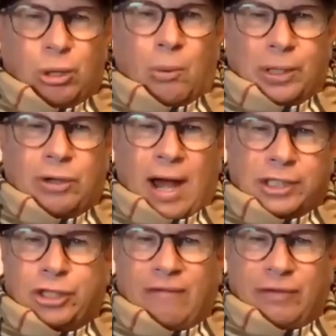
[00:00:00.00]
when we try to
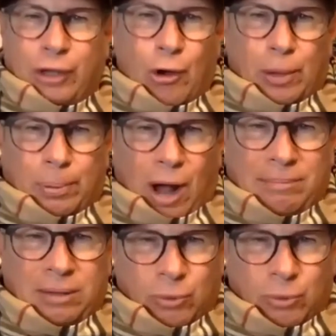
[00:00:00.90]
solve an odor problem,